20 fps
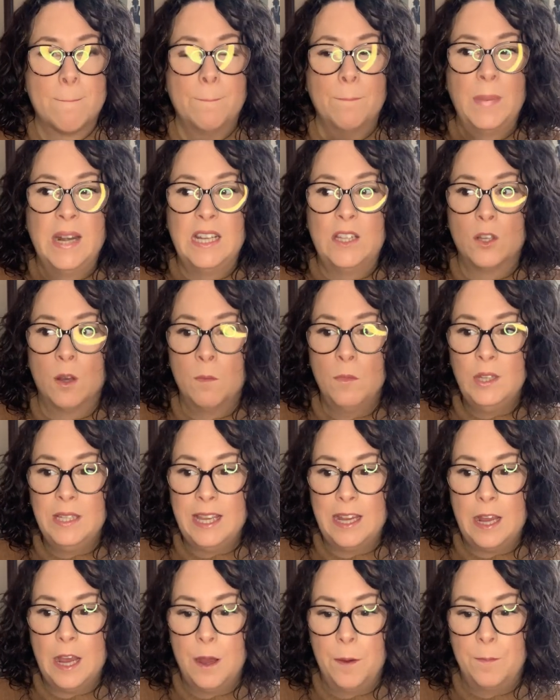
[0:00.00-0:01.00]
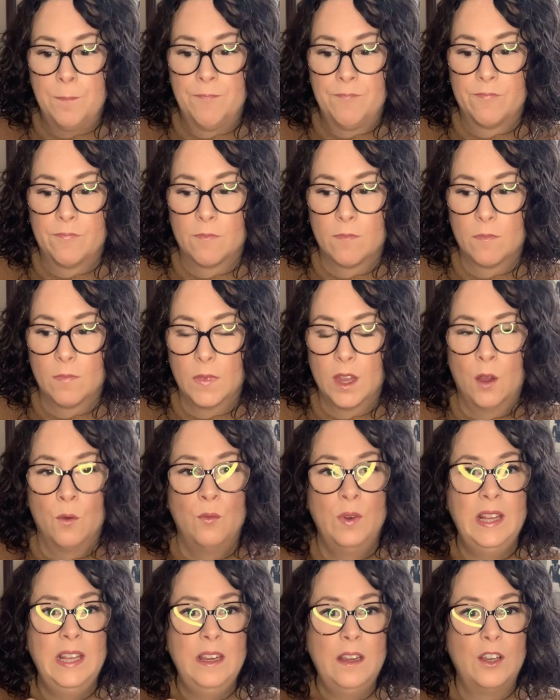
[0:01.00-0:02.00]
but it's almost like a
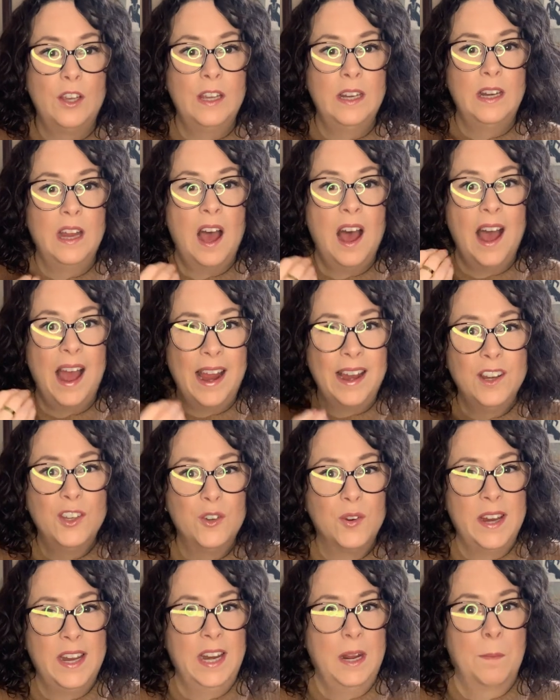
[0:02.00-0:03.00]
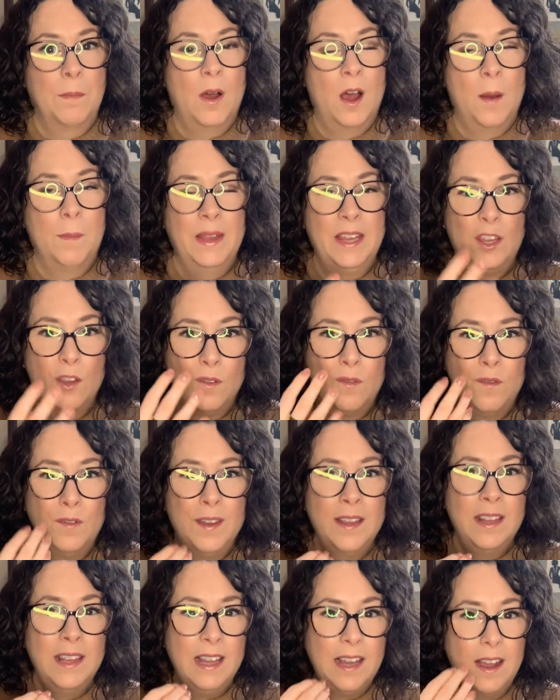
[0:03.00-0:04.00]
really good hydrating balm. Like, you
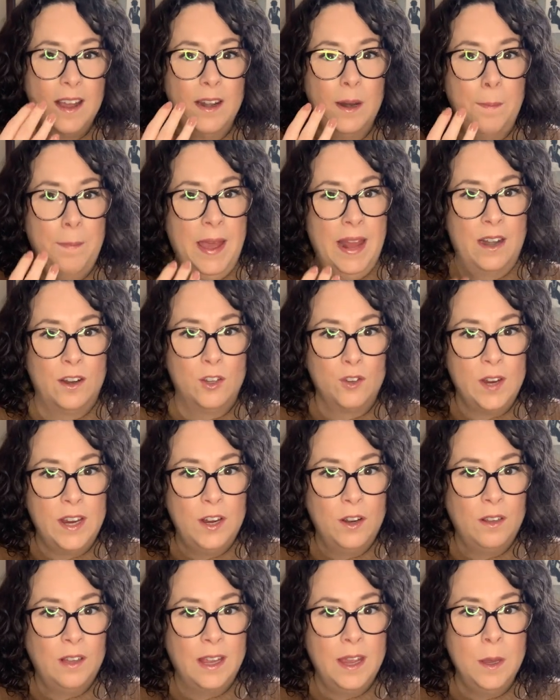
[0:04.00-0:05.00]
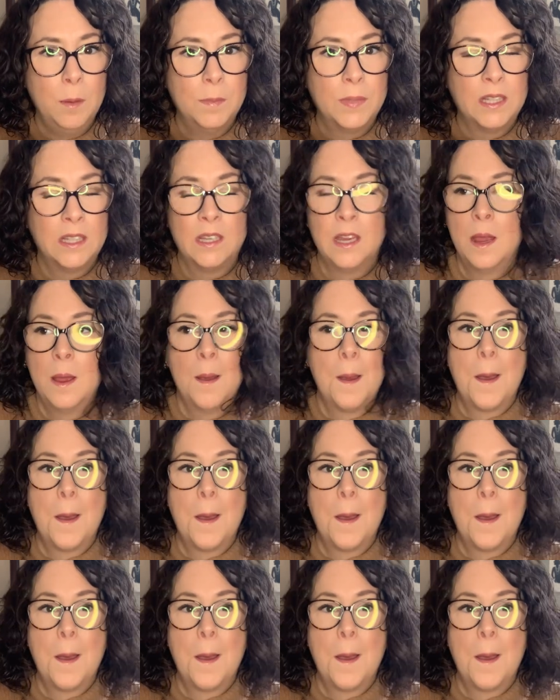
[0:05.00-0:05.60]
feel it kind of penetrate your lips.